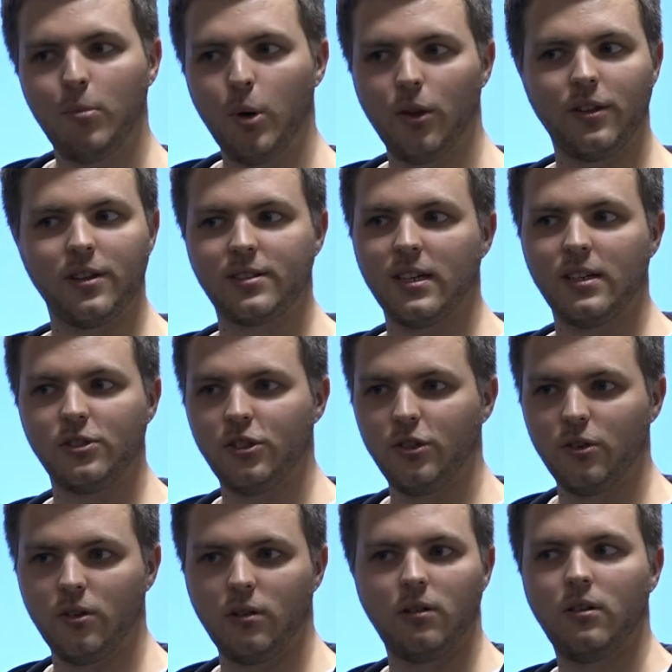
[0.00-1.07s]
put this into
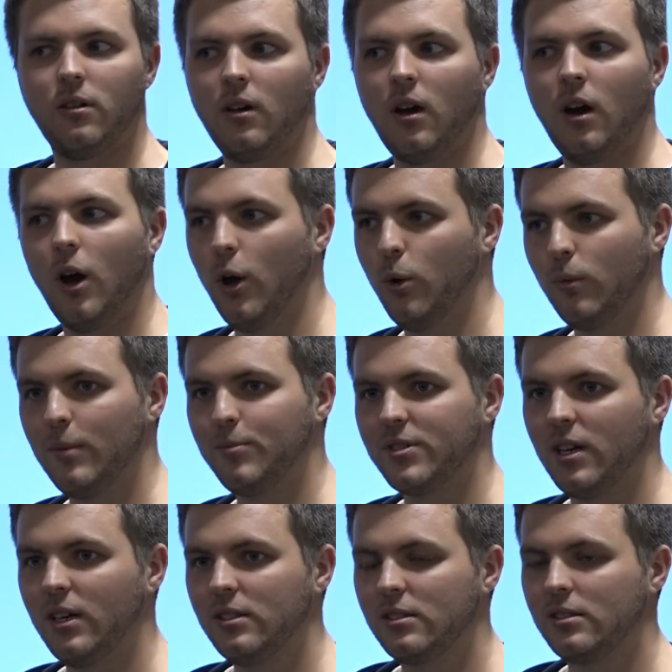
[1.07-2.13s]
your own
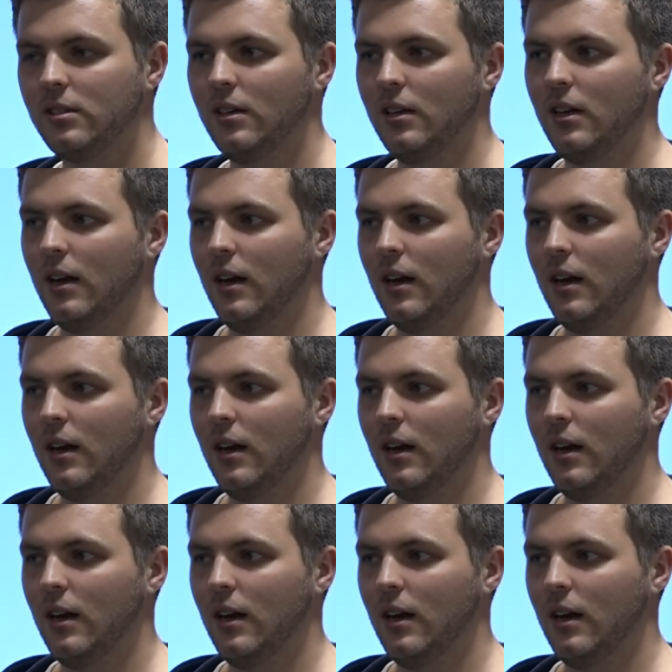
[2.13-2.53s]
websites.